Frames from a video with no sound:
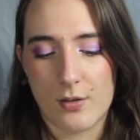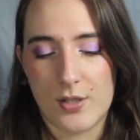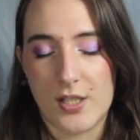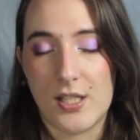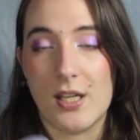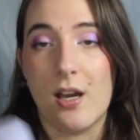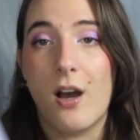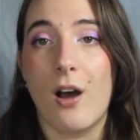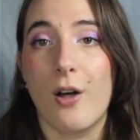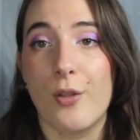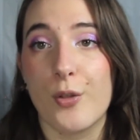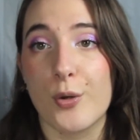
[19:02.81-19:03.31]

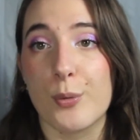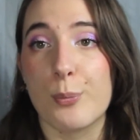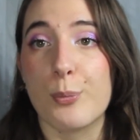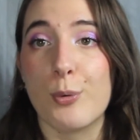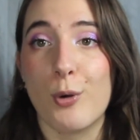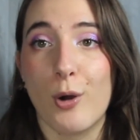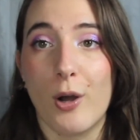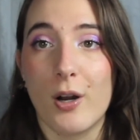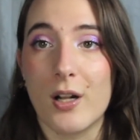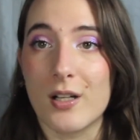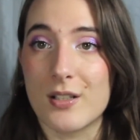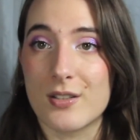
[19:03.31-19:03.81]
the other
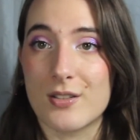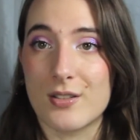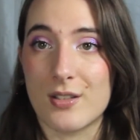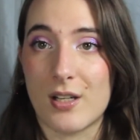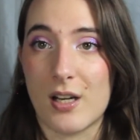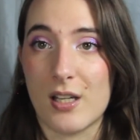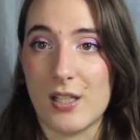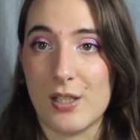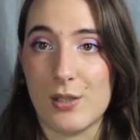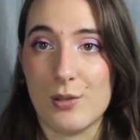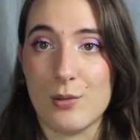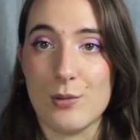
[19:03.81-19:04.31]
products that
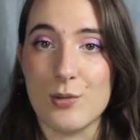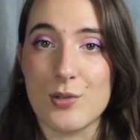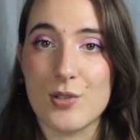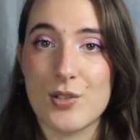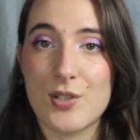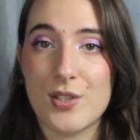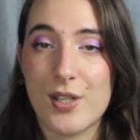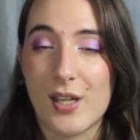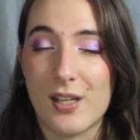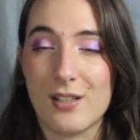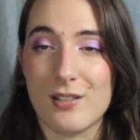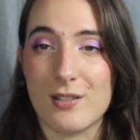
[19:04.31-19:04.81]
I use
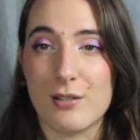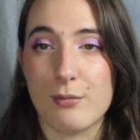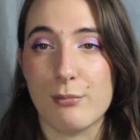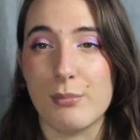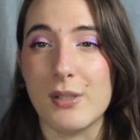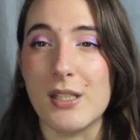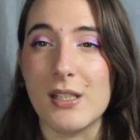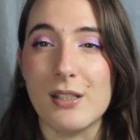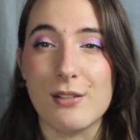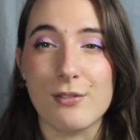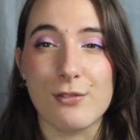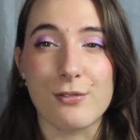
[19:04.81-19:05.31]
tend to
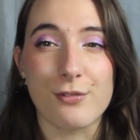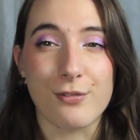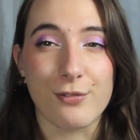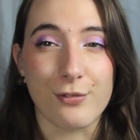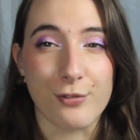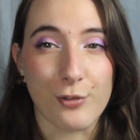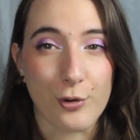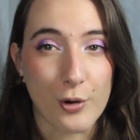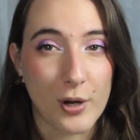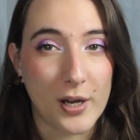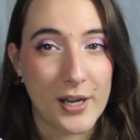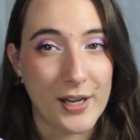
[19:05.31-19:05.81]
be
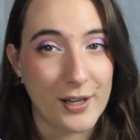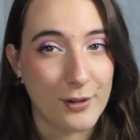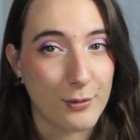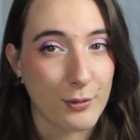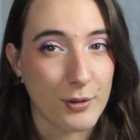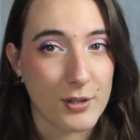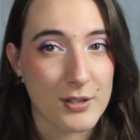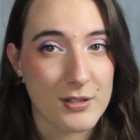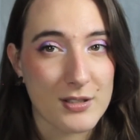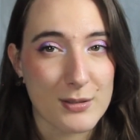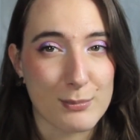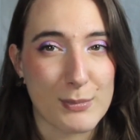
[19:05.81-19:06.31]

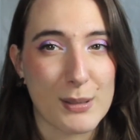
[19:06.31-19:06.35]
fragrance.